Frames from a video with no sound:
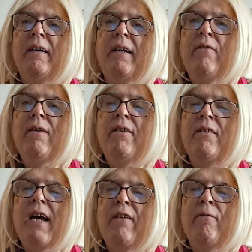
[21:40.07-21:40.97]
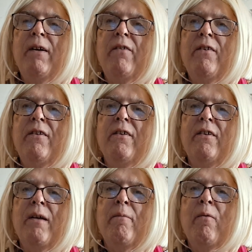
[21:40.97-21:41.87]
even in science fiction
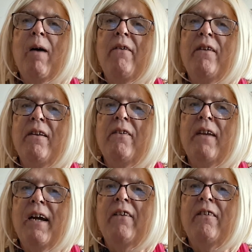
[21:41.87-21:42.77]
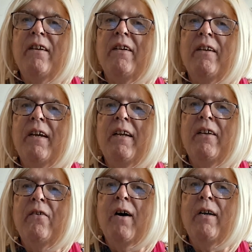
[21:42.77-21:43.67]
series, I've been watching this Extant, and
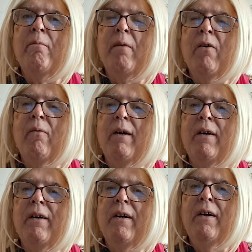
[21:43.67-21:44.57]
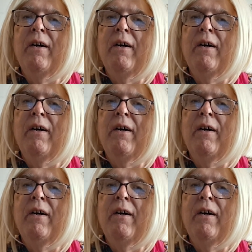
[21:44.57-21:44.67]
it talked about where